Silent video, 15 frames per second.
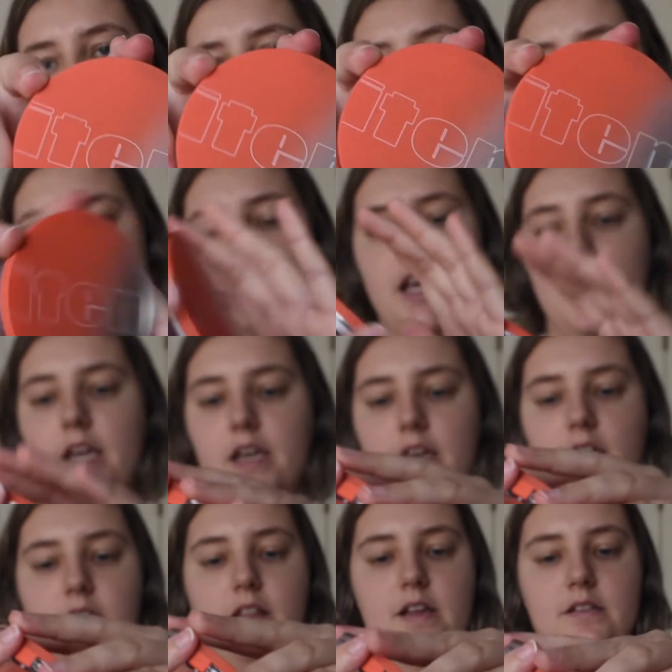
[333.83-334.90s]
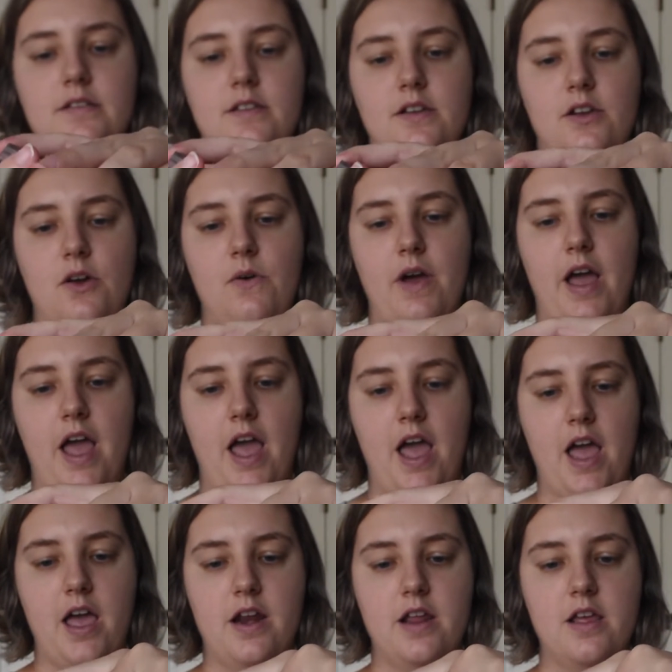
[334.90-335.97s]
looks like, and let's go
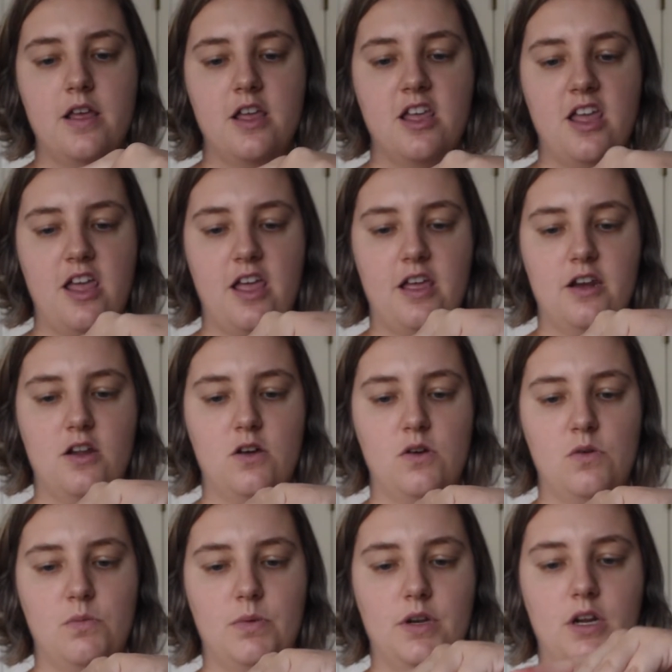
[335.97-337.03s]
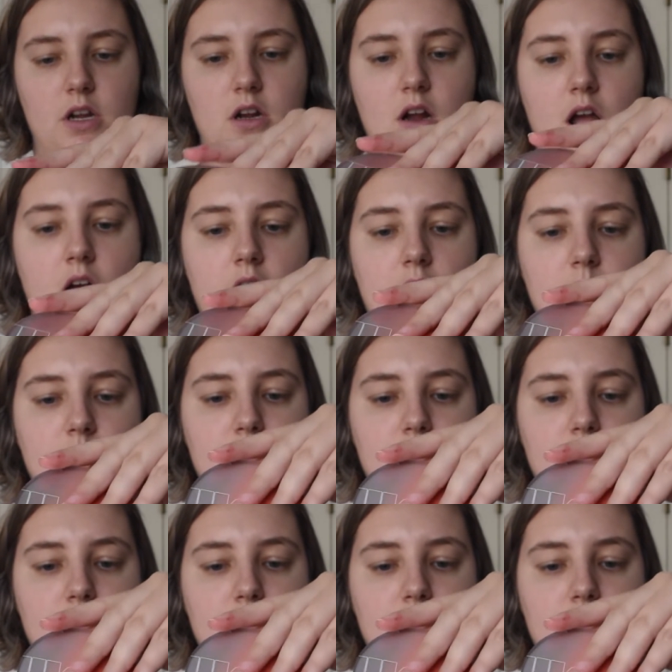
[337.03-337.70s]
ahead and open her up.